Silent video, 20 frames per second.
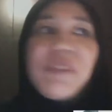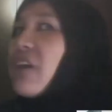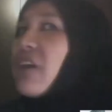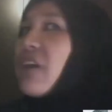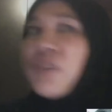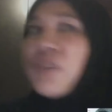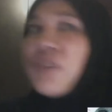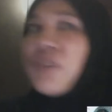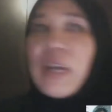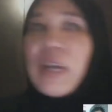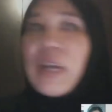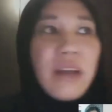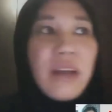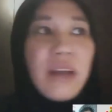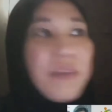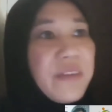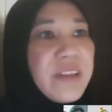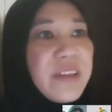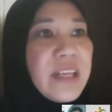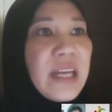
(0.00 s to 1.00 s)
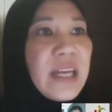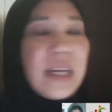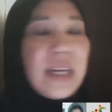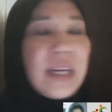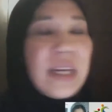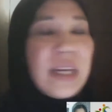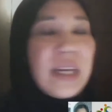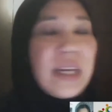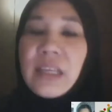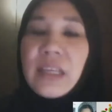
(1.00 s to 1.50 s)
I've tried everything,
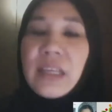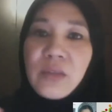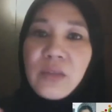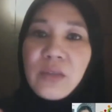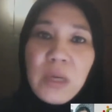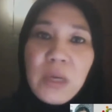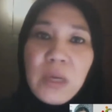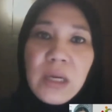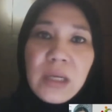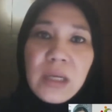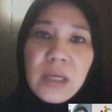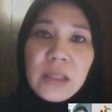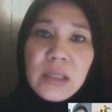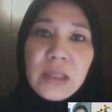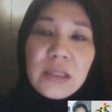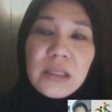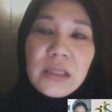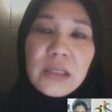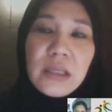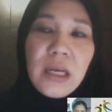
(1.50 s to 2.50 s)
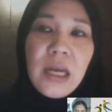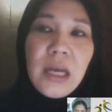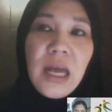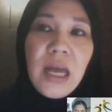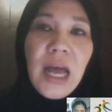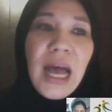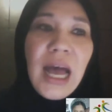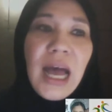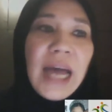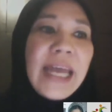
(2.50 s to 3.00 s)
nothing else worked.
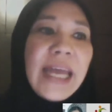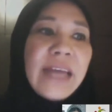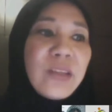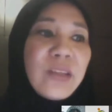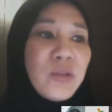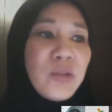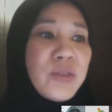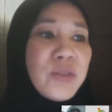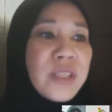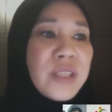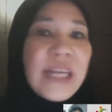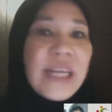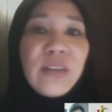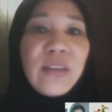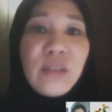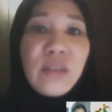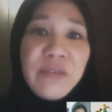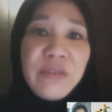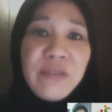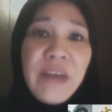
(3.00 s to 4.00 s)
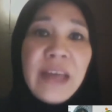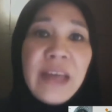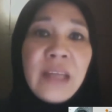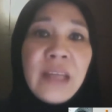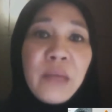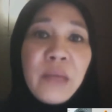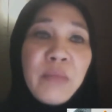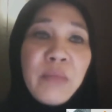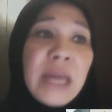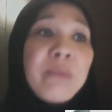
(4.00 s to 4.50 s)
I had to resign to the fact
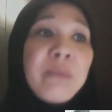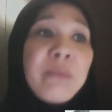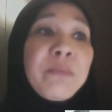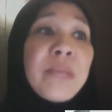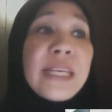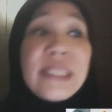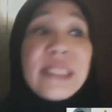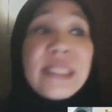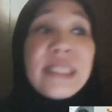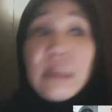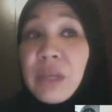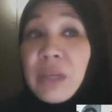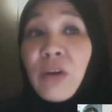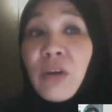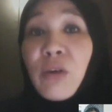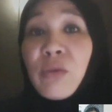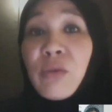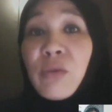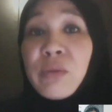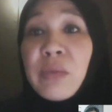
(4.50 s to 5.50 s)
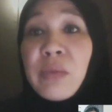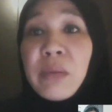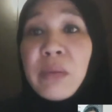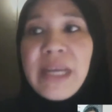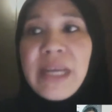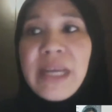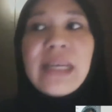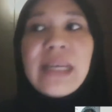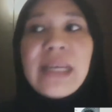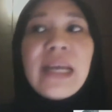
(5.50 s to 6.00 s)
that there's something wrong with my
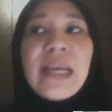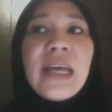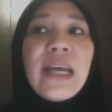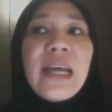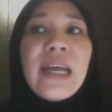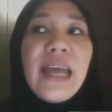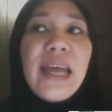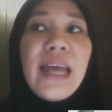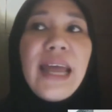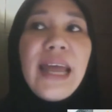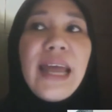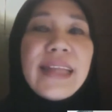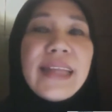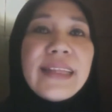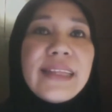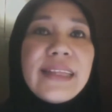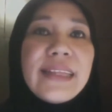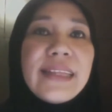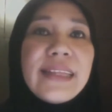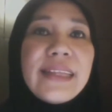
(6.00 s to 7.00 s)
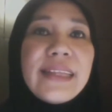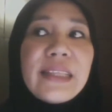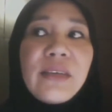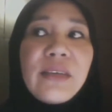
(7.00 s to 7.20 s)
brain, and that there